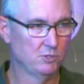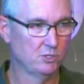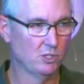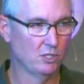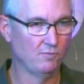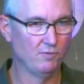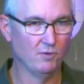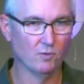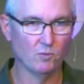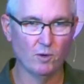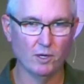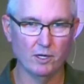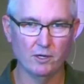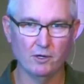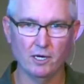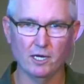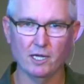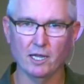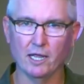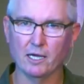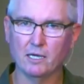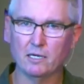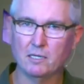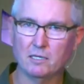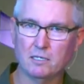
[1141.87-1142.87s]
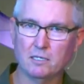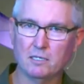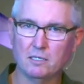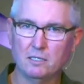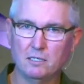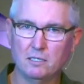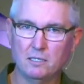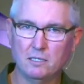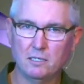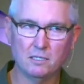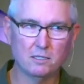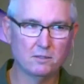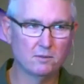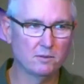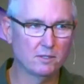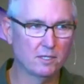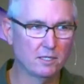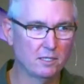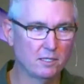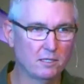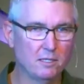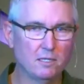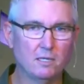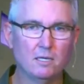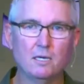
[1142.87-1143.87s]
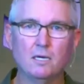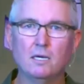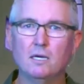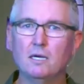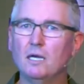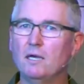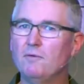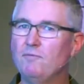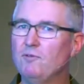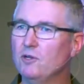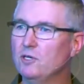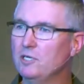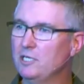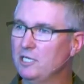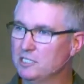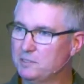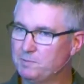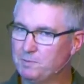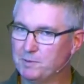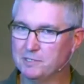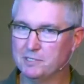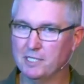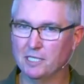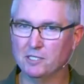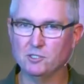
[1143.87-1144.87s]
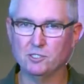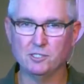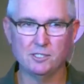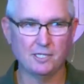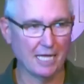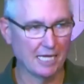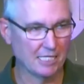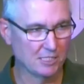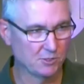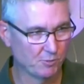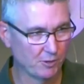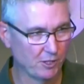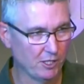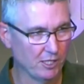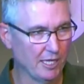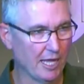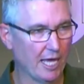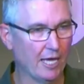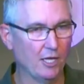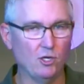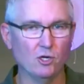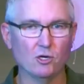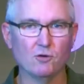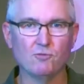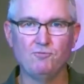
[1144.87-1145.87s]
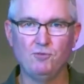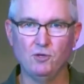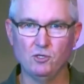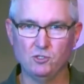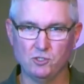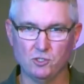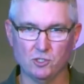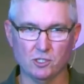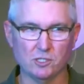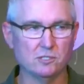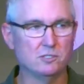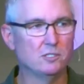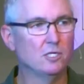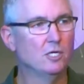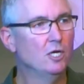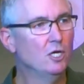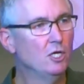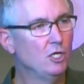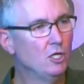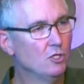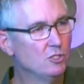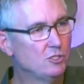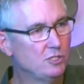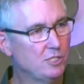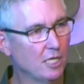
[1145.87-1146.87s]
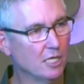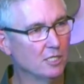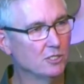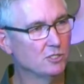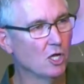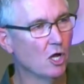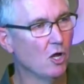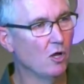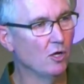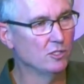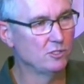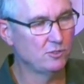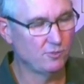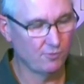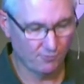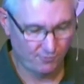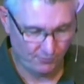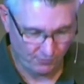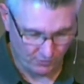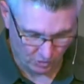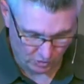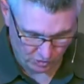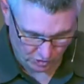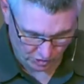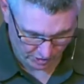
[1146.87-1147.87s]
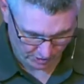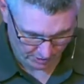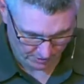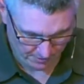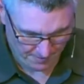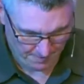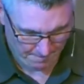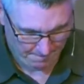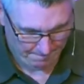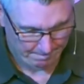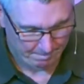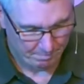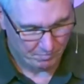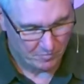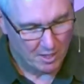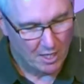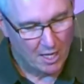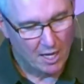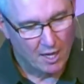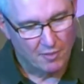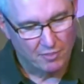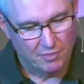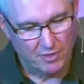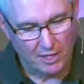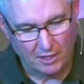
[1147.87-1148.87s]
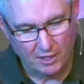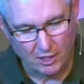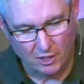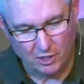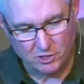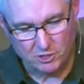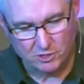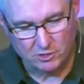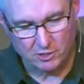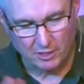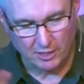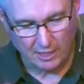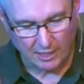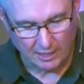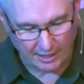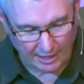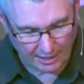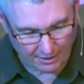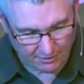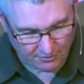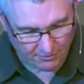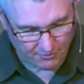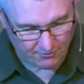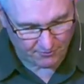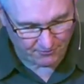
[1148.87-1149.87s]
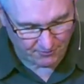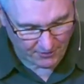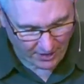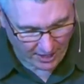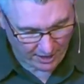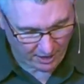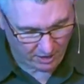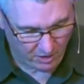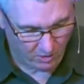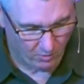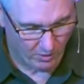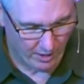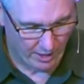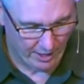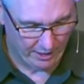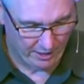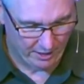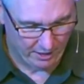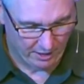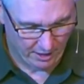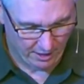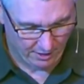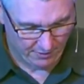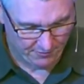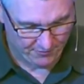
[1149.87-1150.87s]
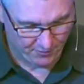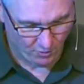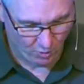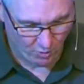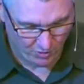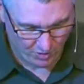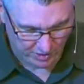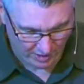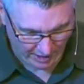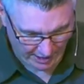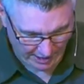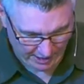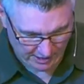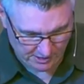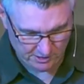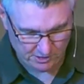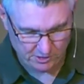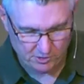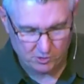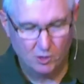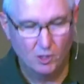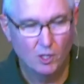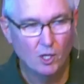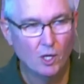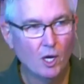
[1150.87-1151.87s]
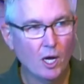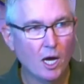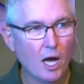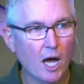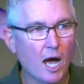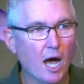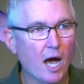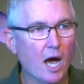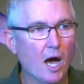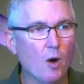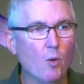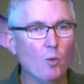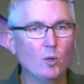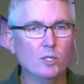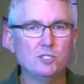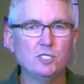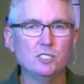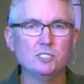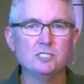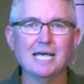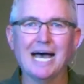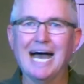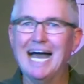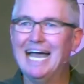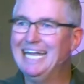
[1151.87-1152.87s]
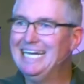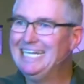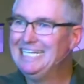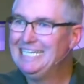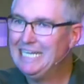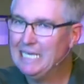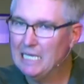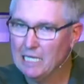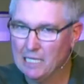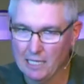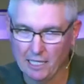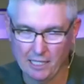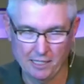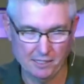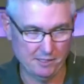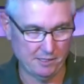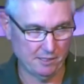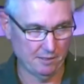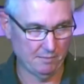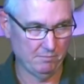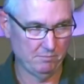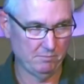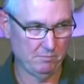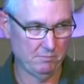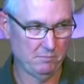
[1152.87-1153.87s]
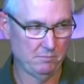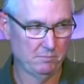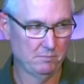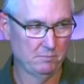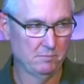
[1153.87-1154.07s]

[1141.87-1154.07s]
So if you're wondering, like, I don't know where, if you're dispensationalist, that's where you land. You're a futurist. You see us all as future. Then there's the final one, a fourth lens, which is idealism.